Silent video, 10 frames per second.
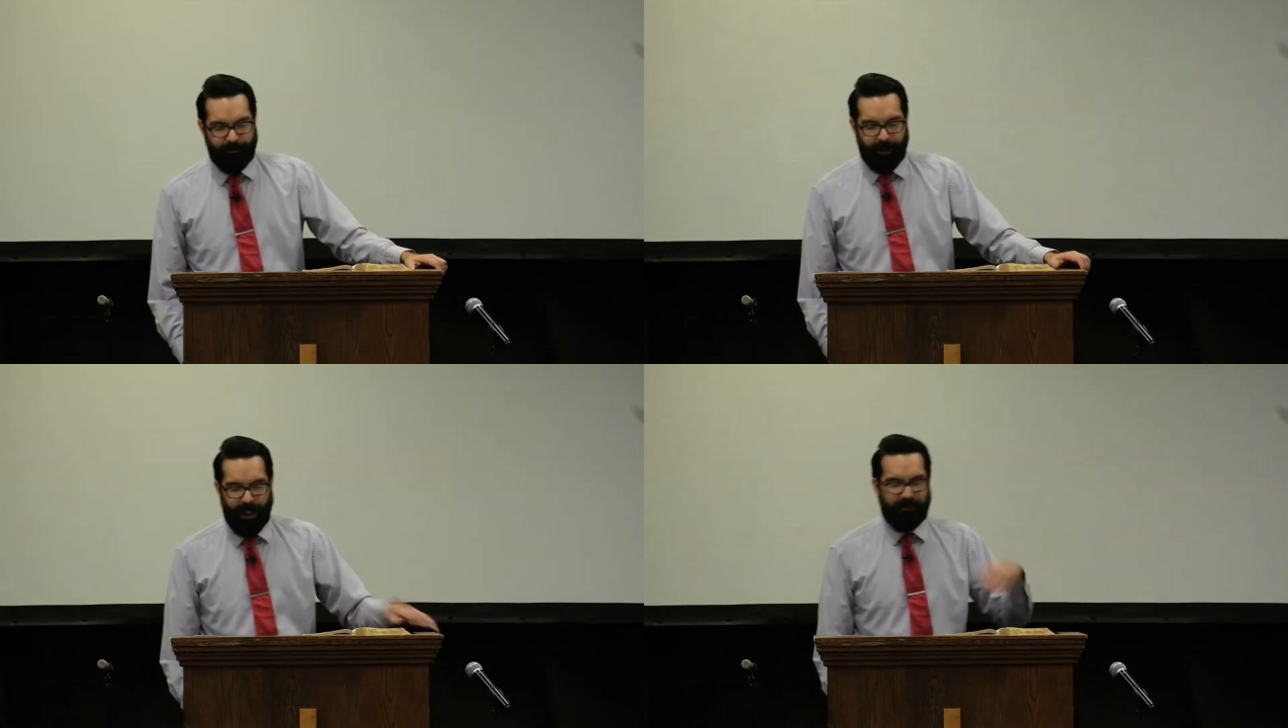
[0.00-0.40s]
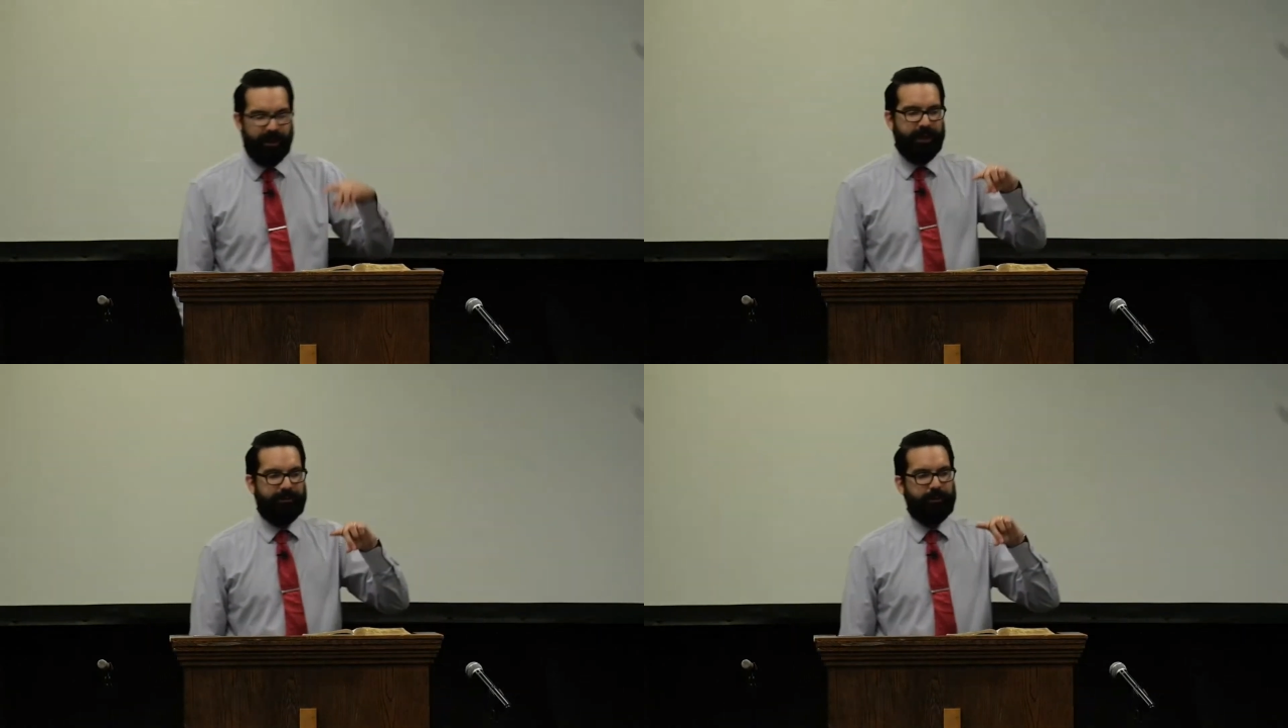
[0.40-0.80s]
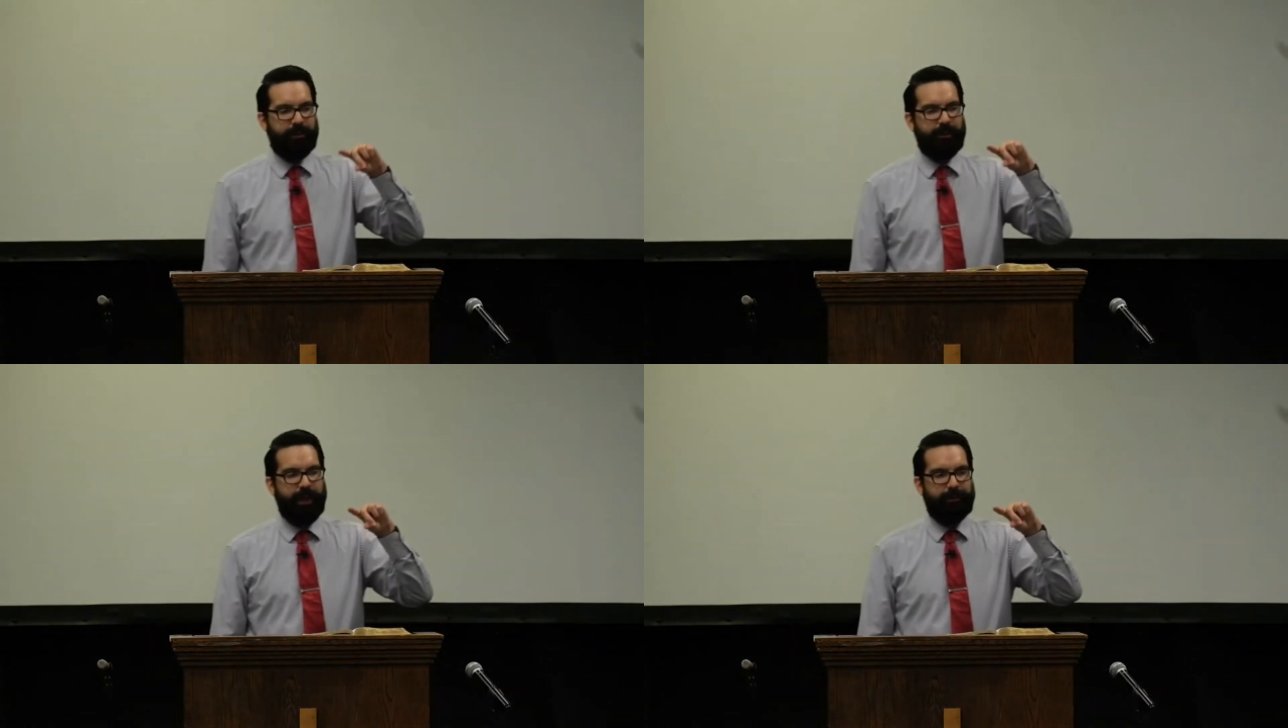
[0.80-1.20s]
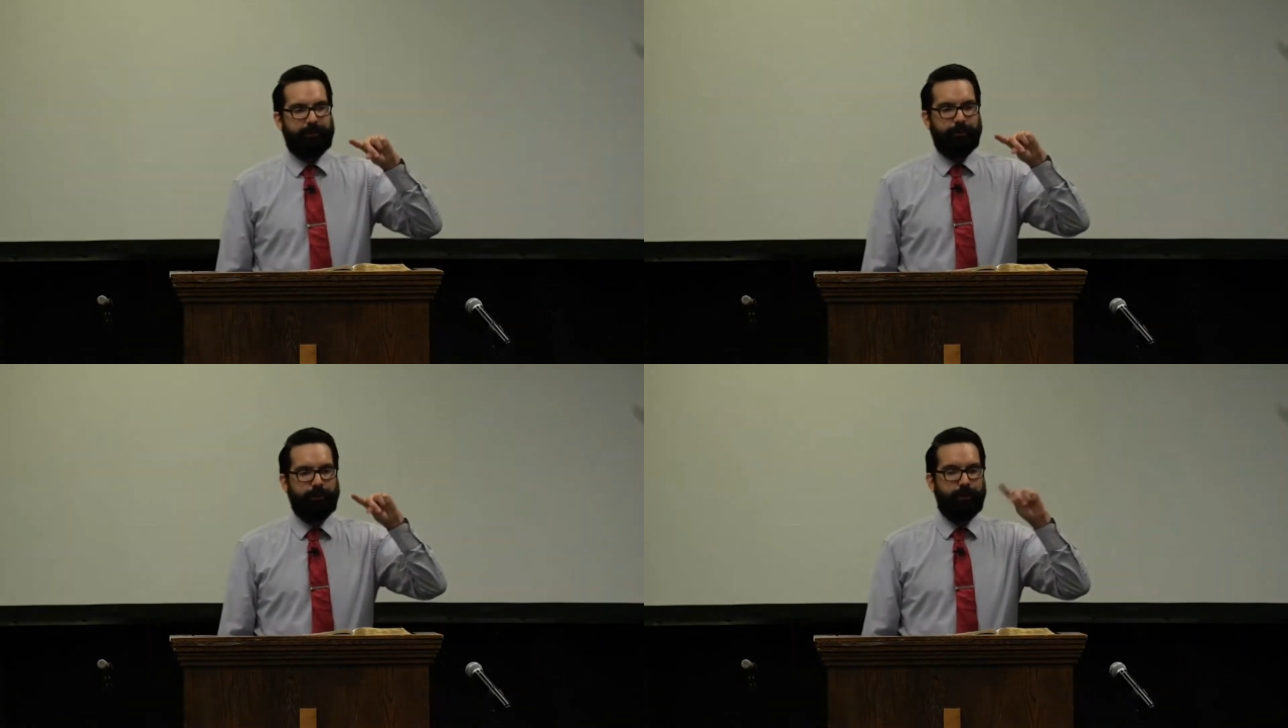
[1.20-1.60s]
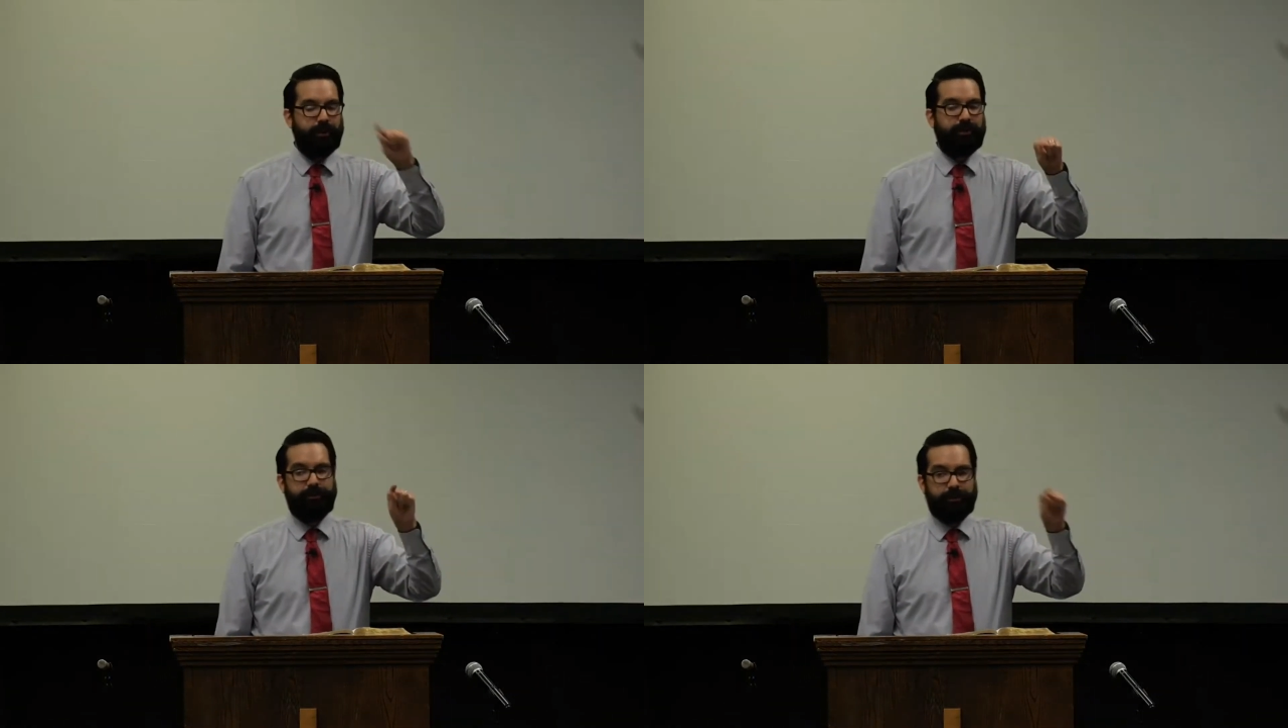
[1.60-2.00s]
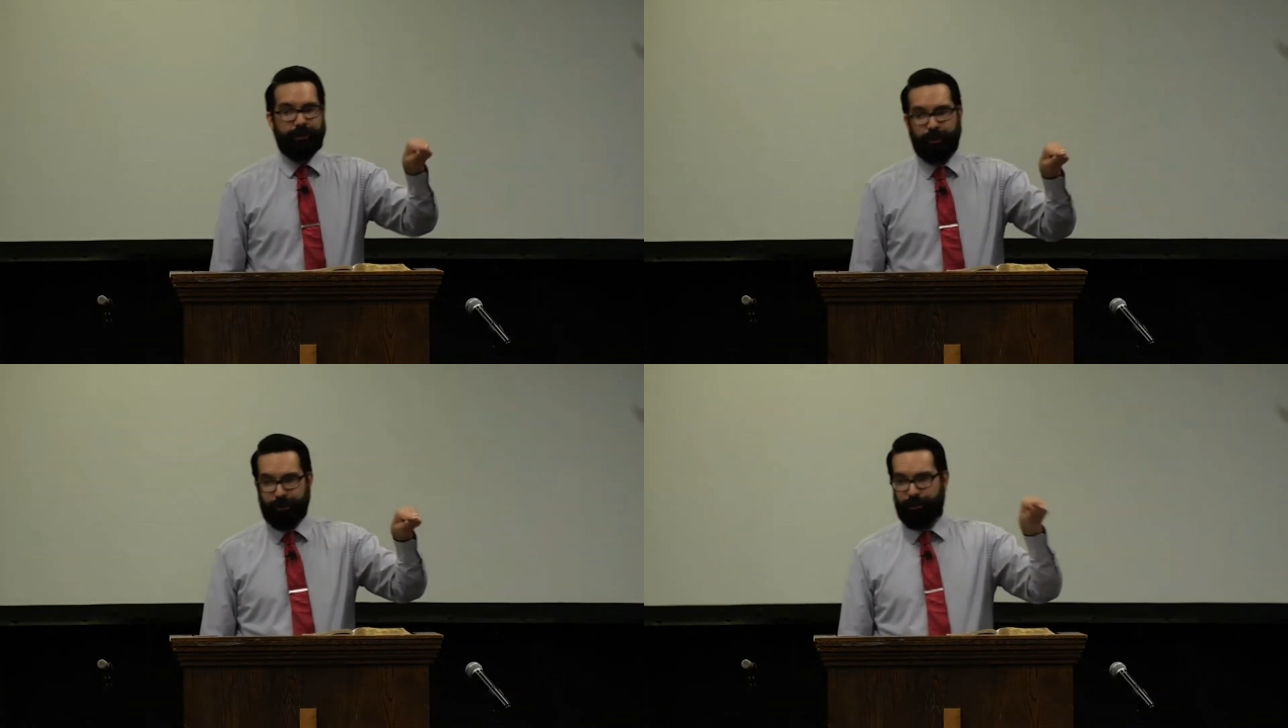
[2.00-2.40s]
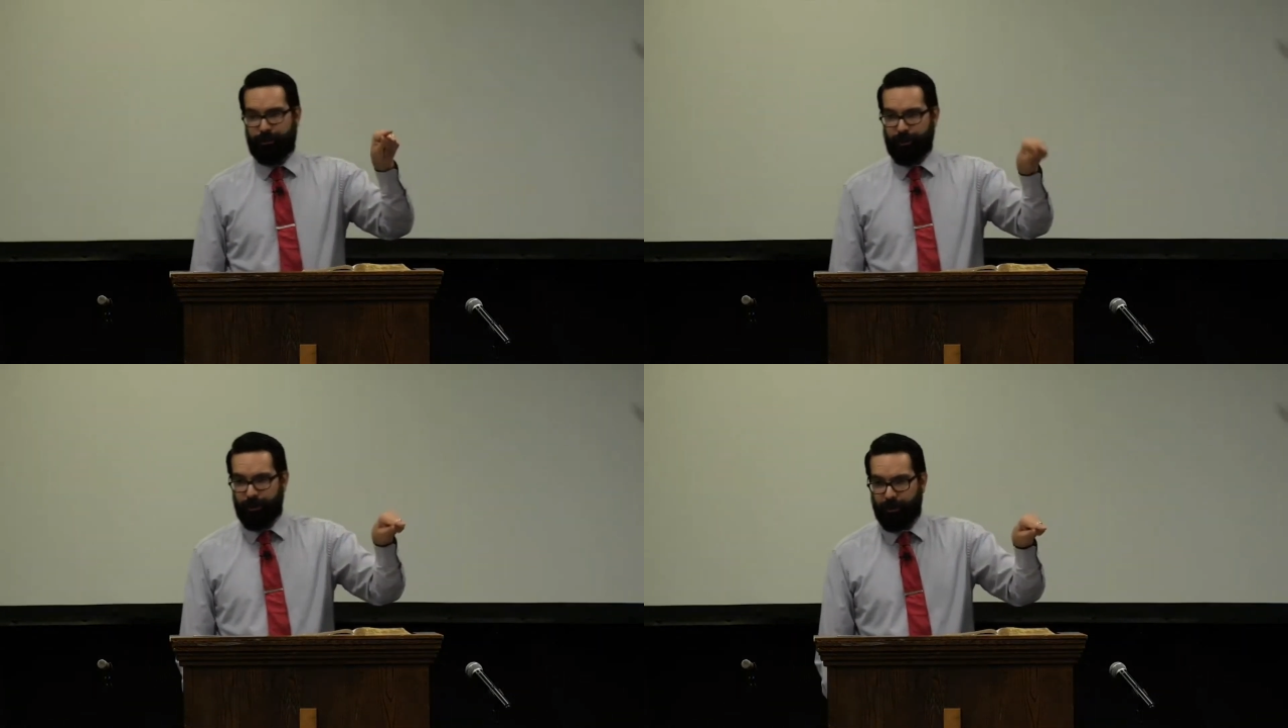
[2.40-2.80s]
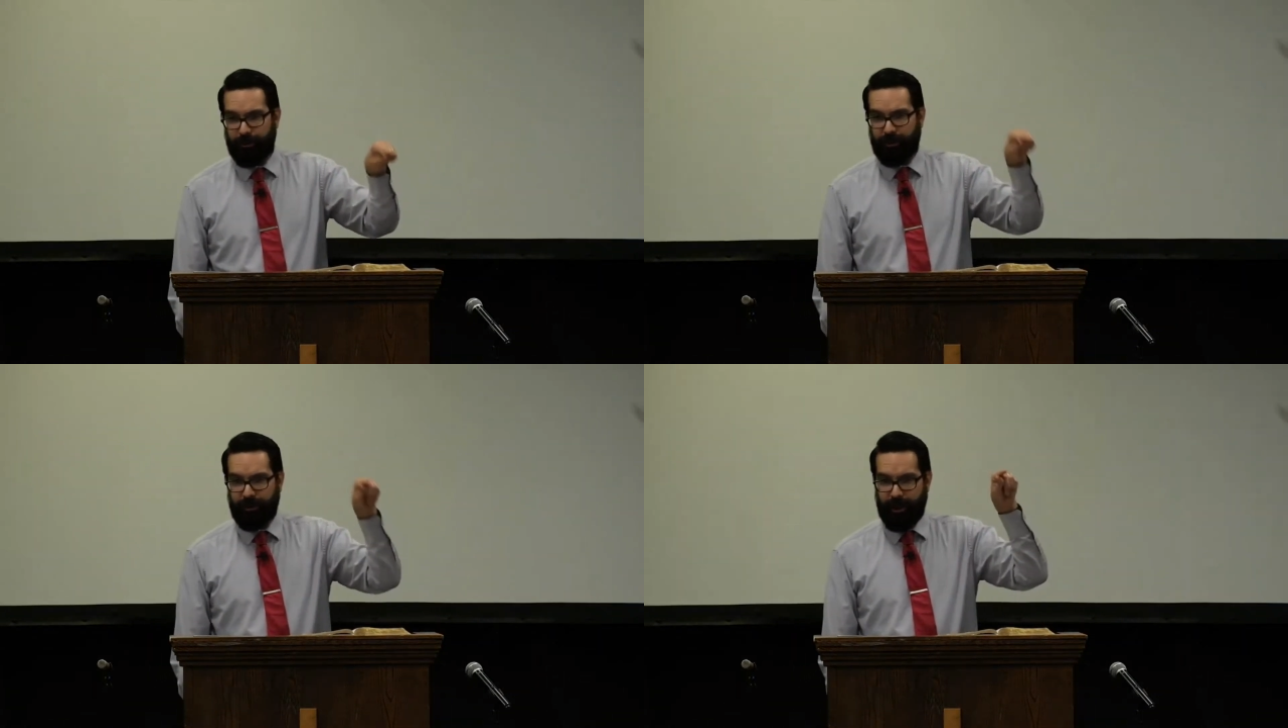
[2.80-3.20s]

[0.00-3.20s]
However, as the roots of the church grew